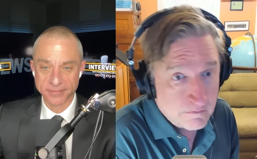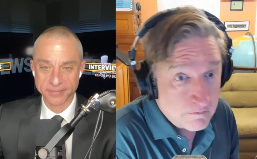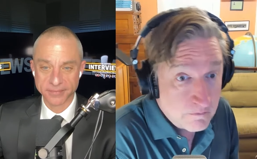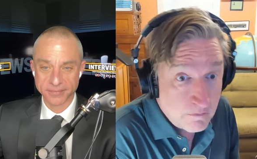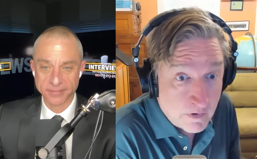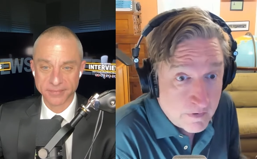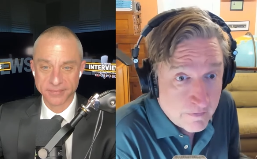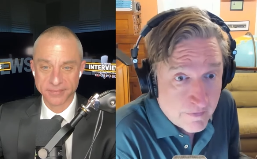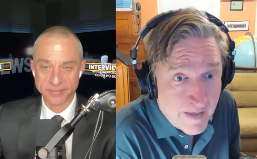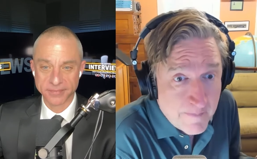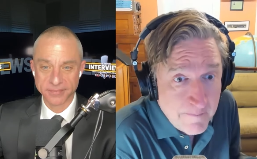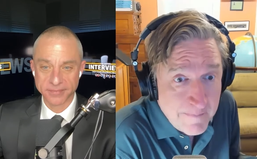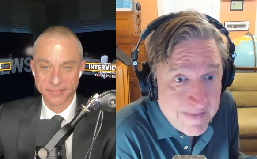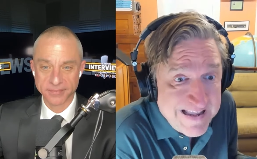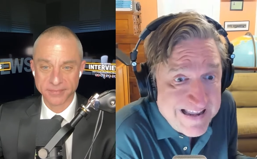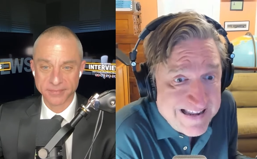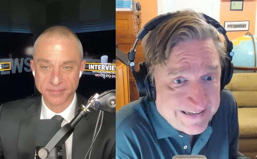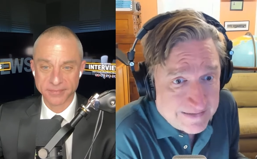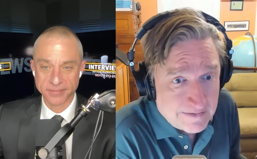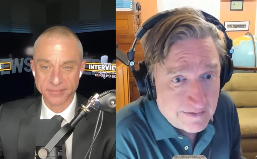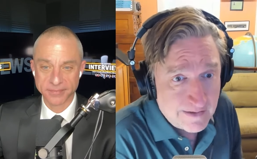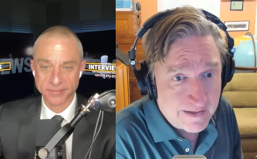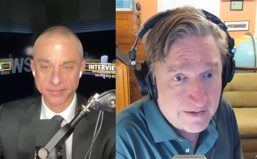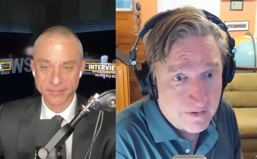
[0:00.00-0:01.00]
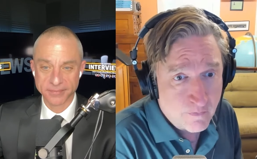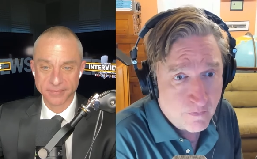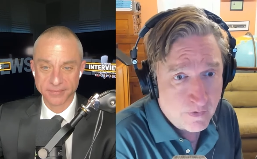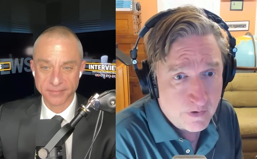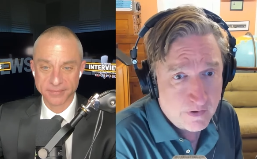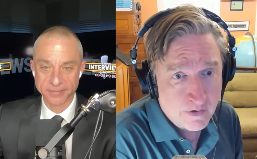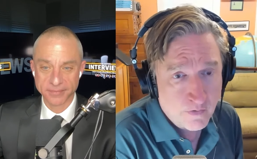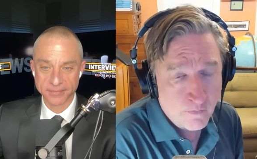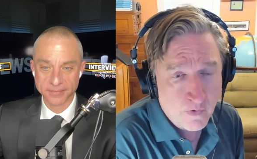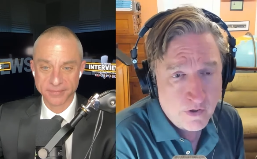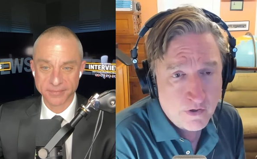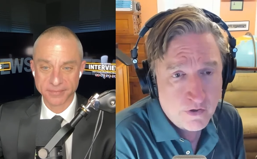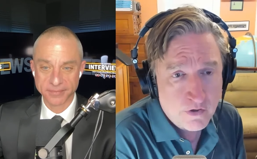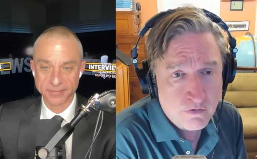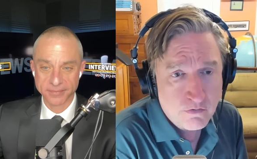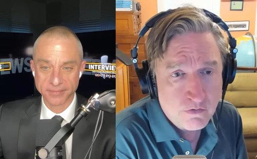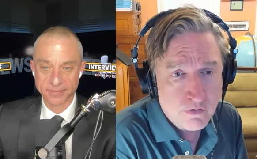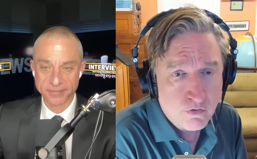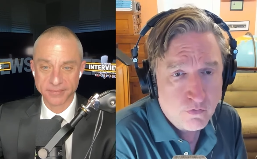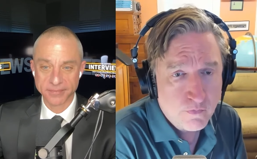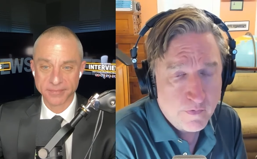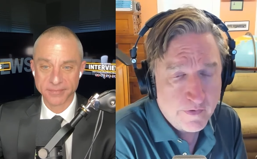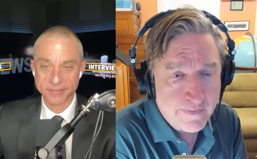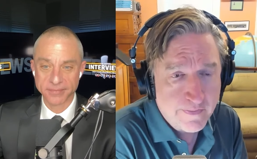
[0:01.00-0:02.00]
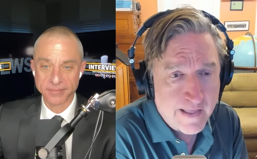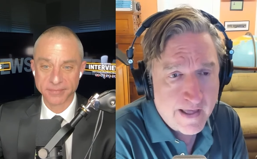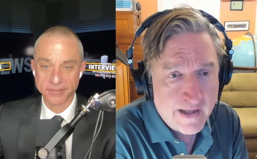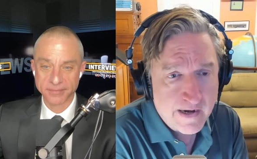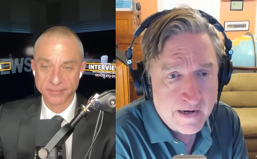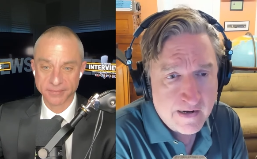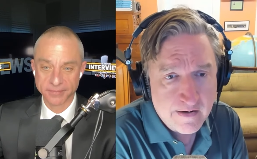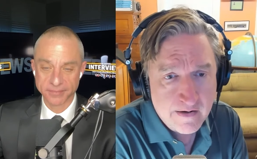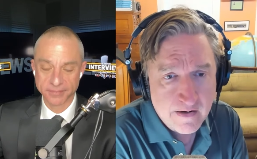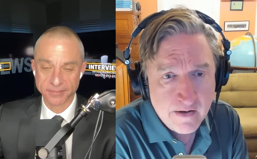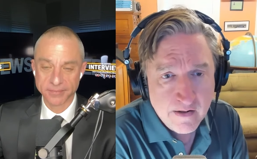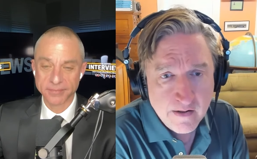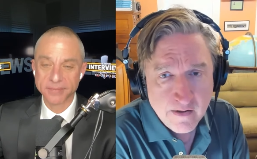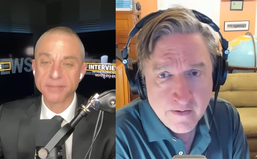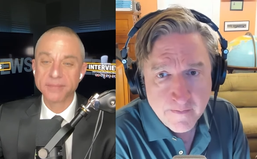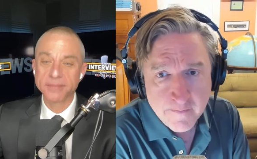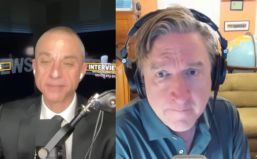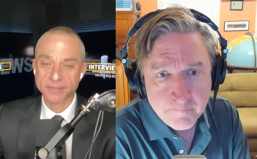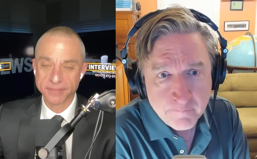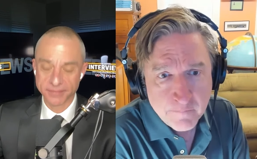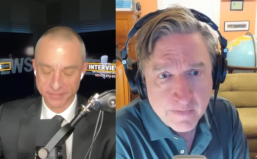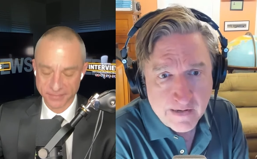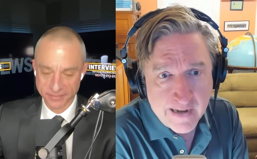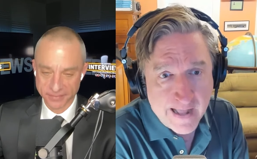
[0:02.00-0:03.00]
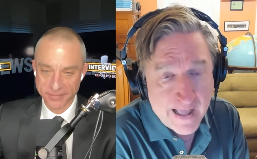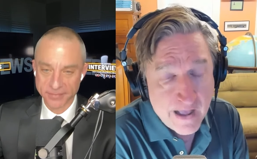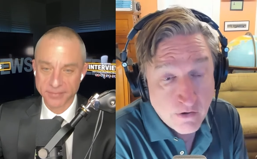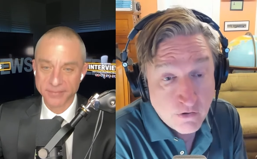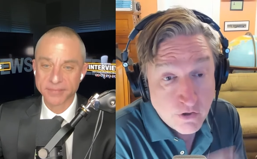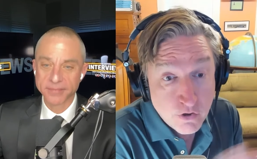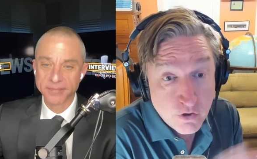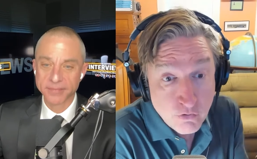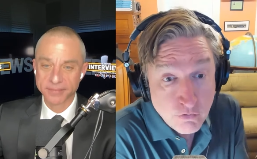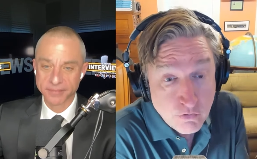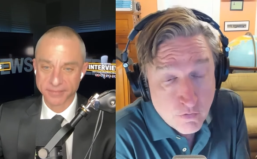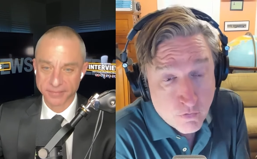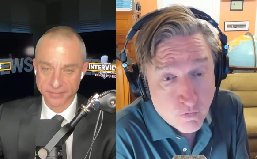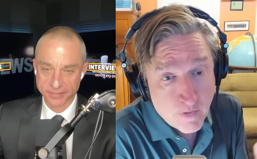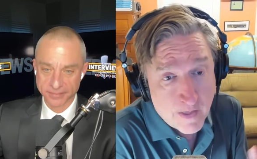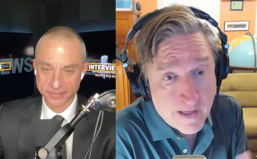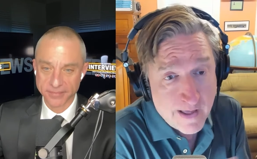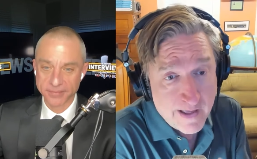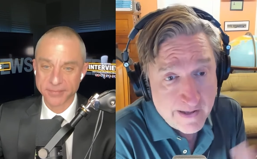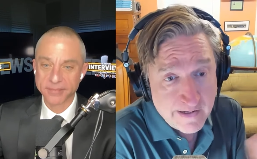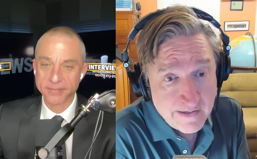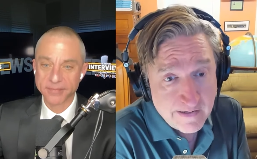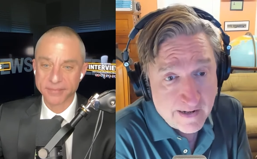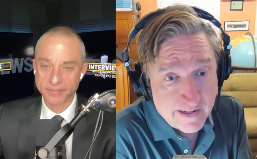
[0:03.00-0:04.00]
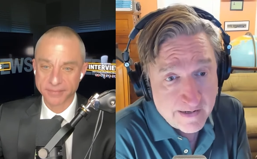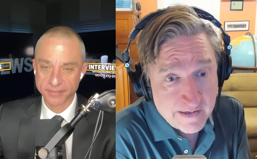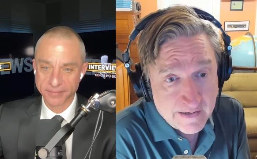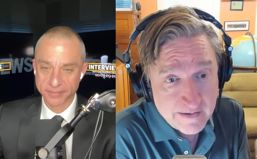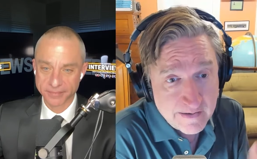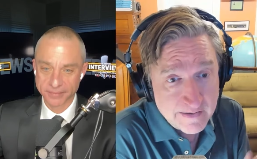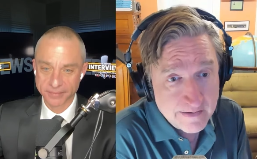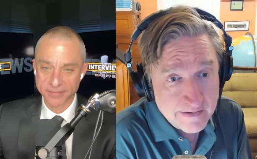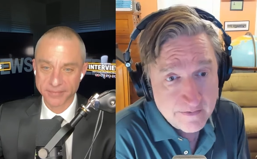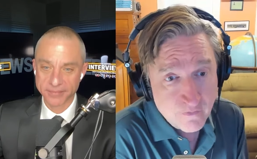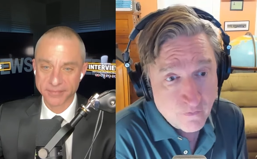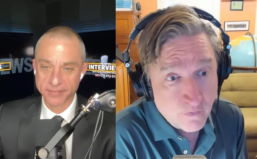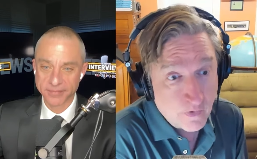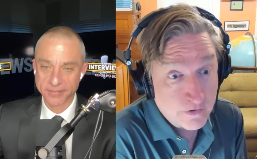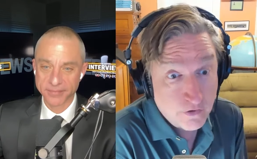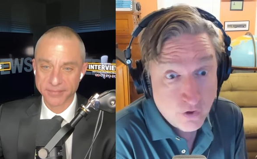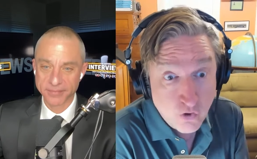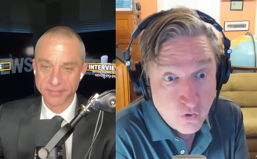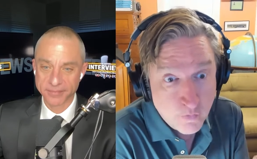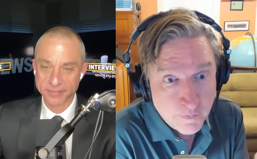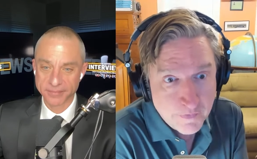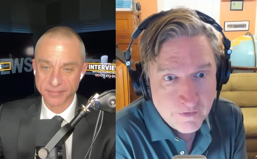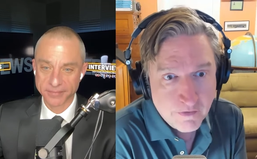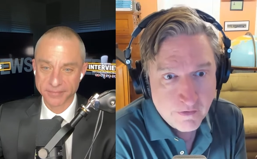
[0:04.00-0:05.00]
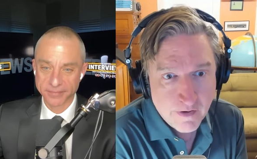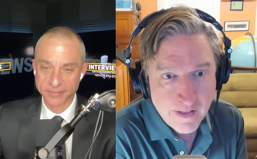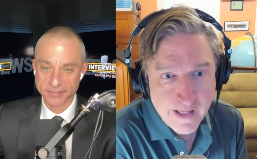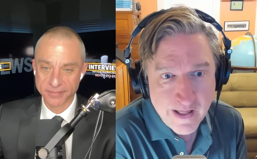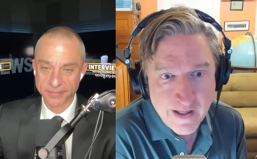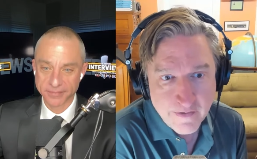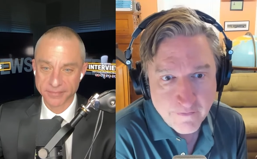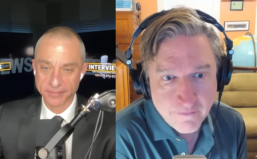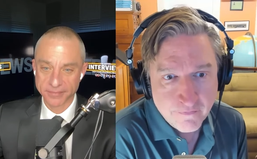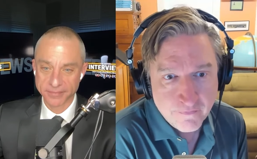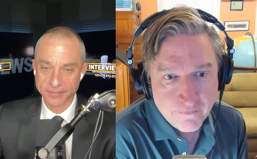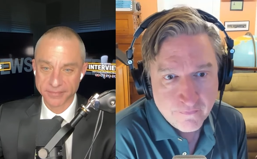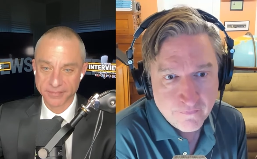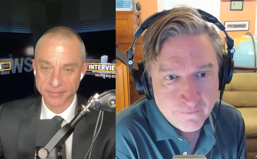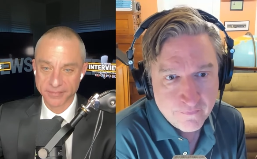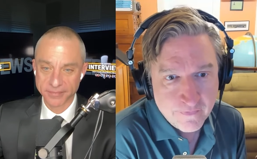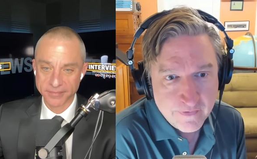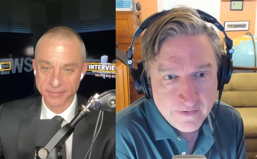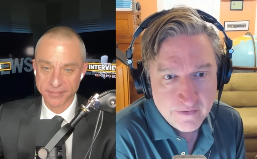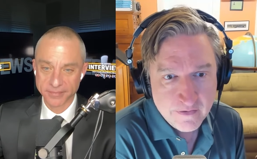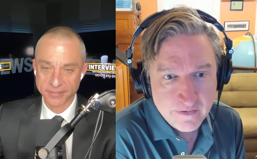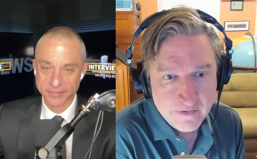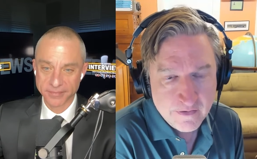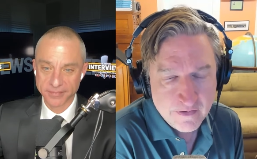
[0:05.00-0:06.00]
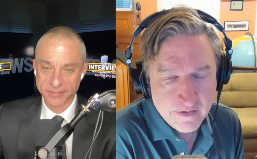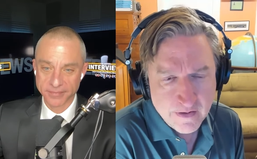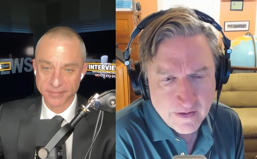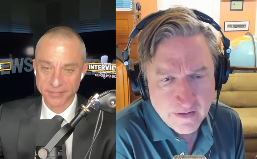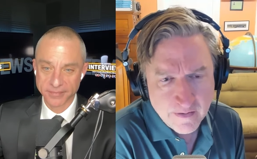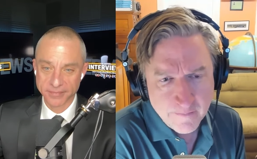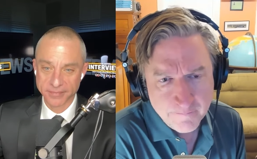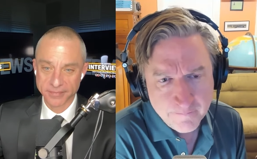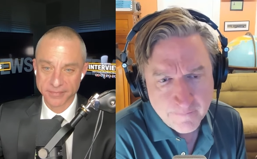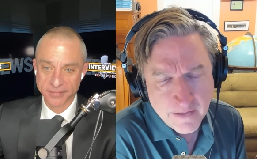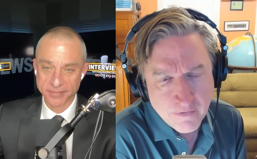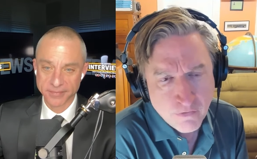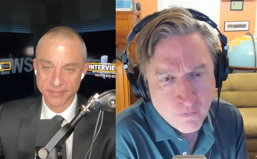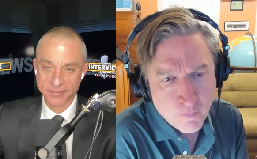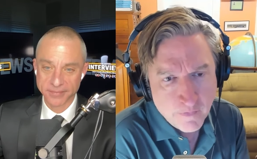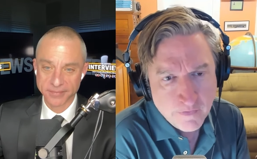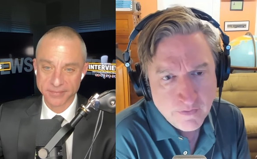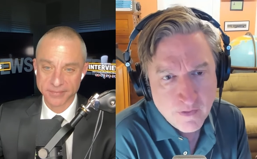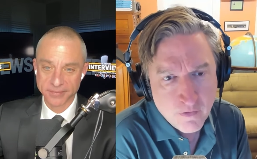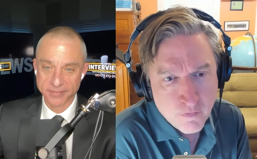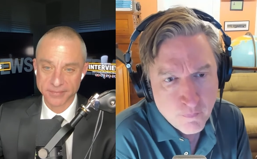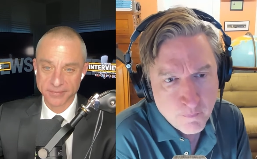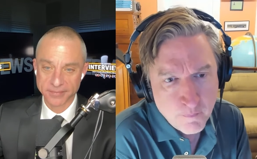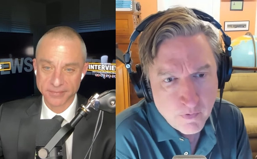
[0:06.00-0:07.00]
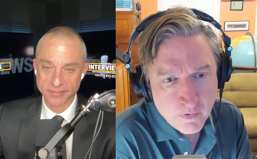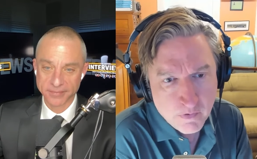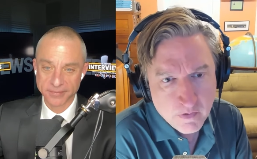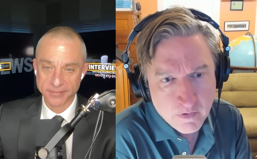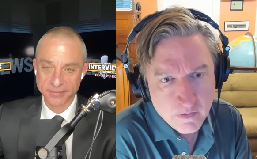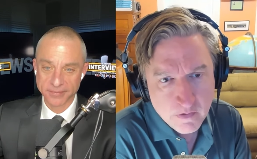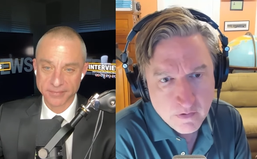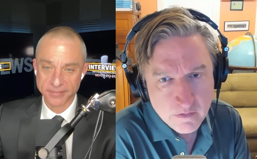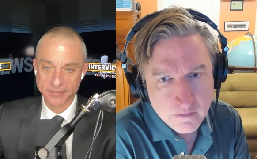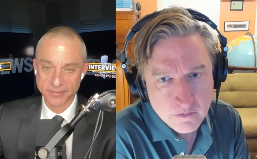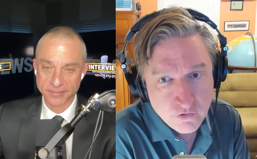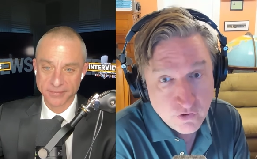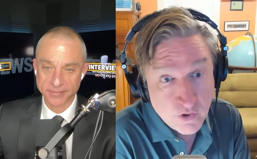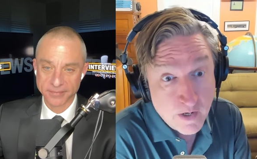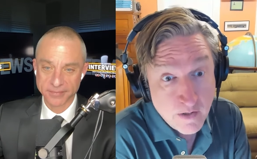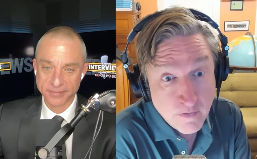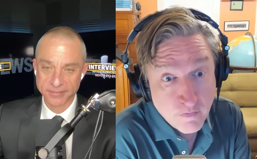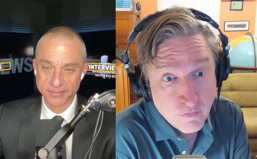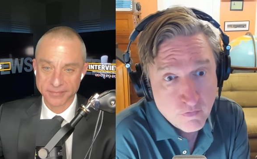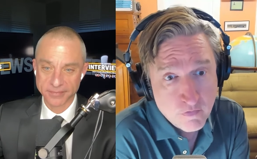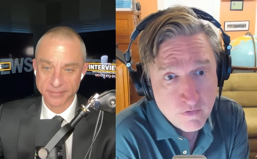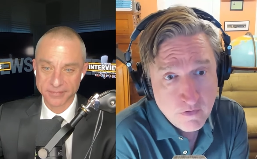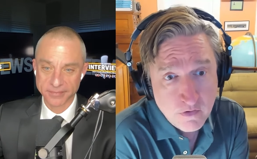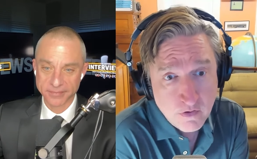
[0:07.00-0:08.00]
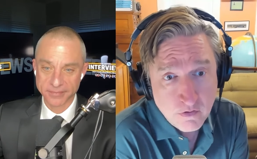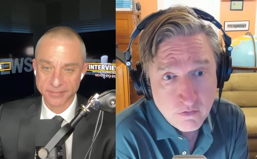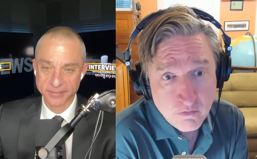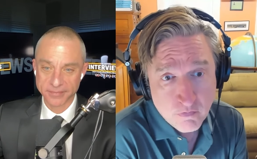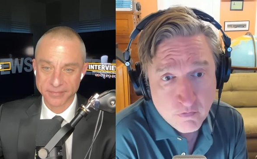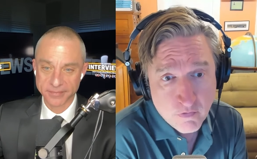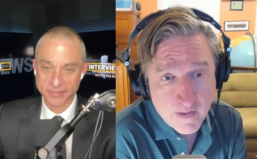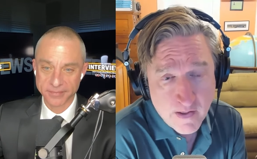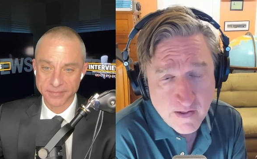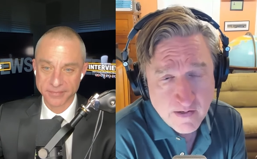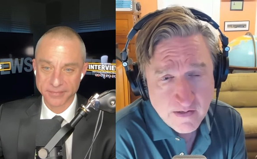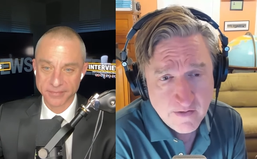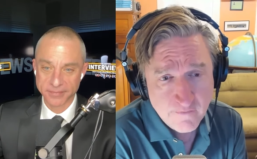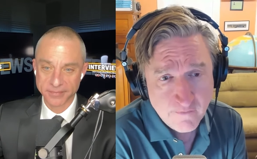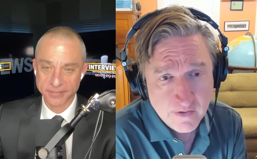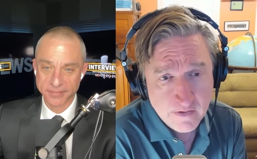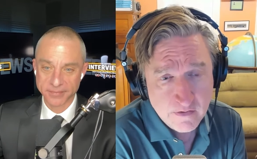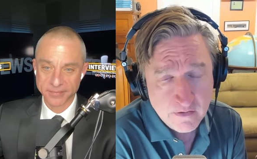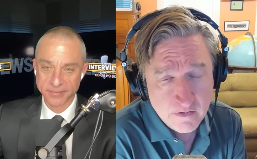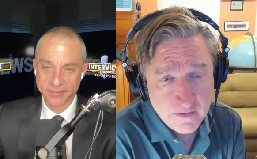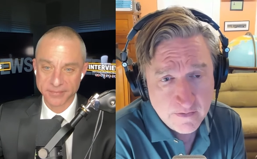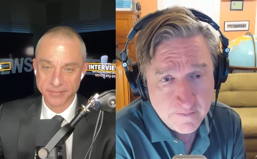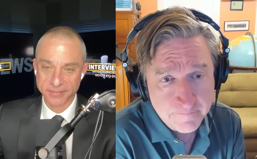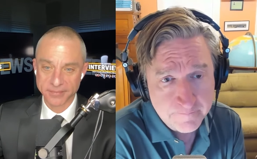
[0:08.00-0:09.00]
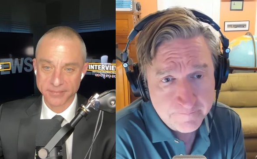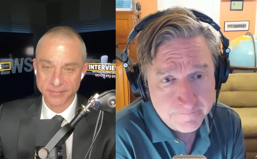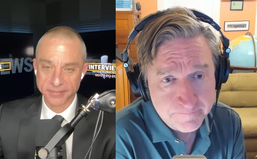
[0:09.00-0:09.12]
Speaker 1: what does that mean? Like, what what do you do with that? And and how do you decide like what to do with your life? And uh, that's what this book tries to do scientifically.